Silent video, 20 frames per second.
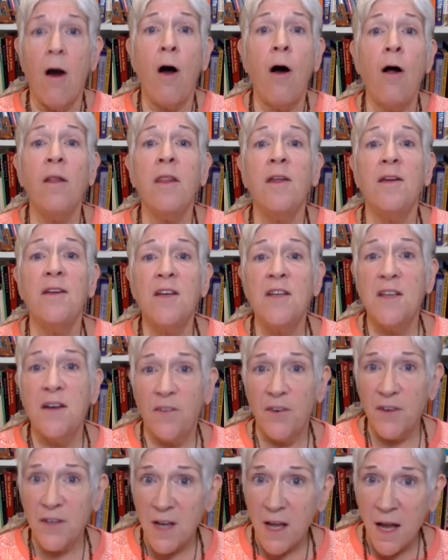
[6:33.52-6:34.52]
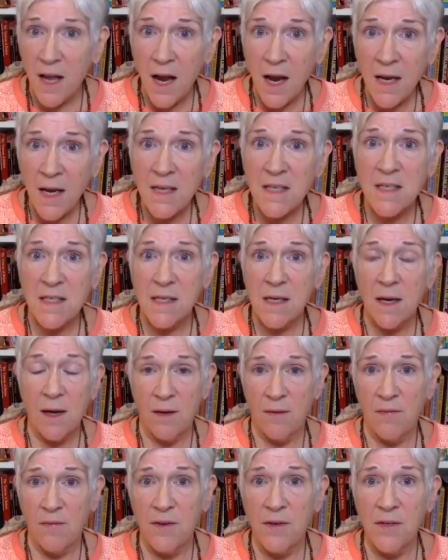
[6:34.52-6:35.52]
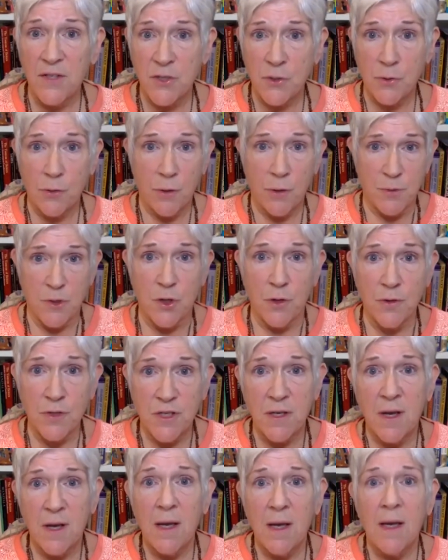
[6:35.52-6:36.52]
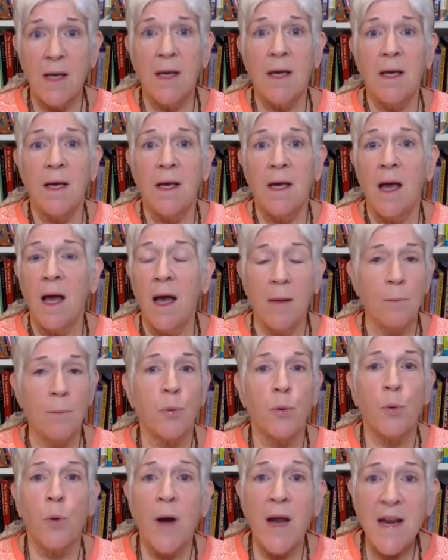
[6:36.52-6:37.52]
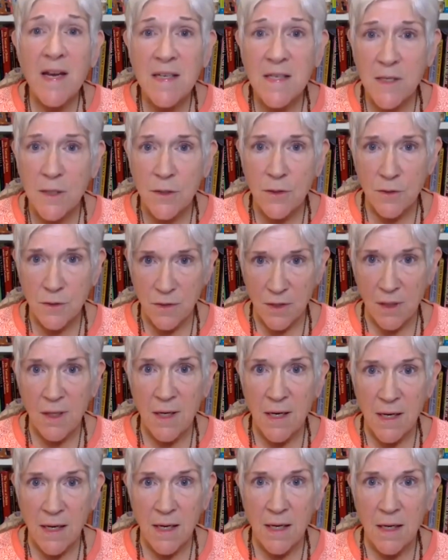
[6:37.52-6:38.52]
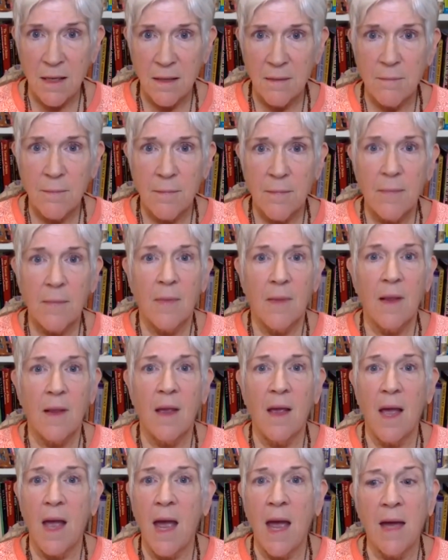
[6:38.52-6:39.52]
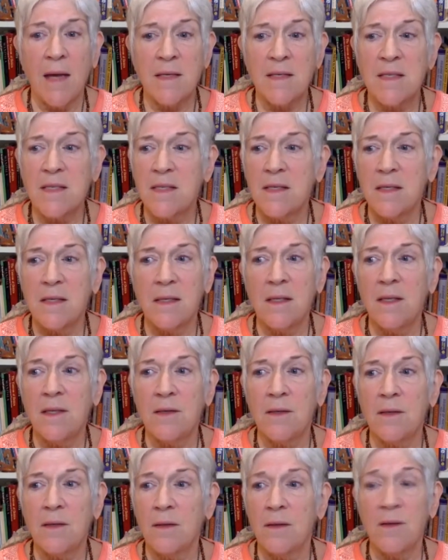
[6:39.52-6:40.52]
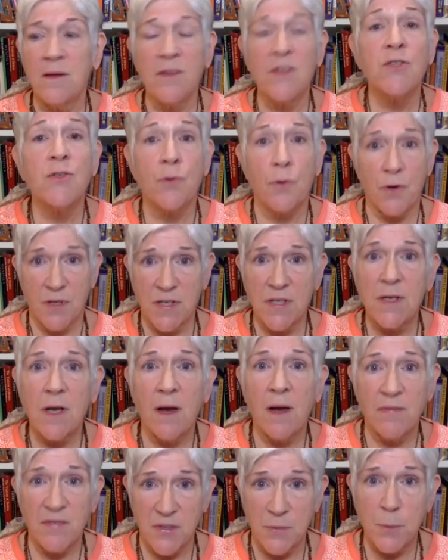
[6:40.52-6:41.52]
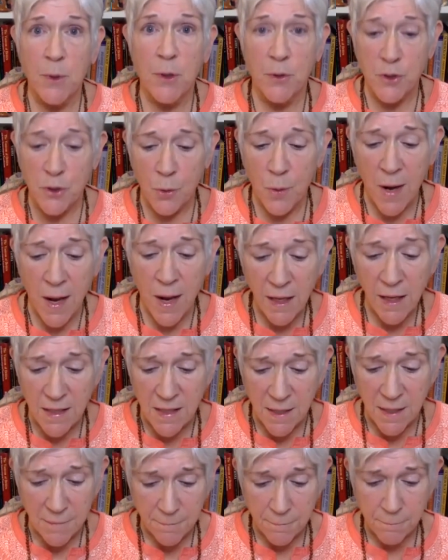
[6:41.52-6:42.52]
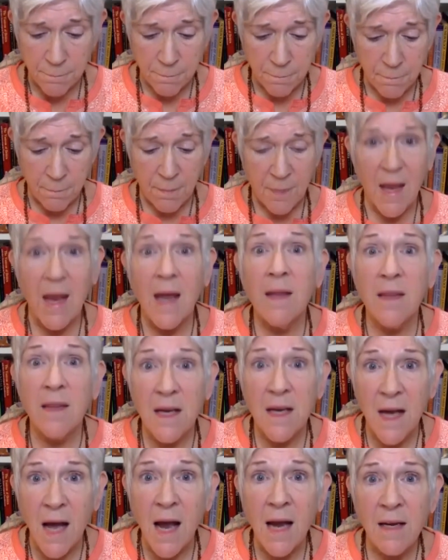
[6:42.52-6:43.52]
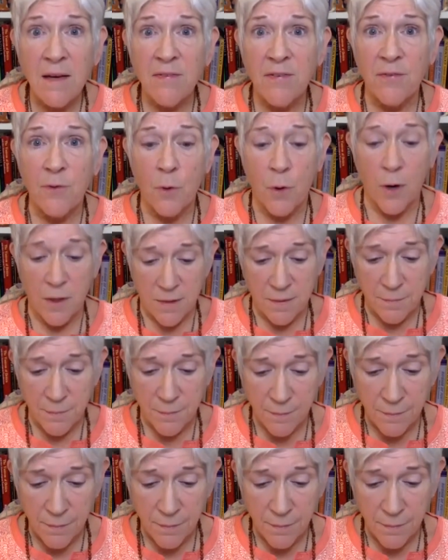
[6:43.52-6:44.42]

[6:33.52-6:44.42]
all of the different kinds of scriptures, praise Kundalini as the source of spirituality and the guide for it.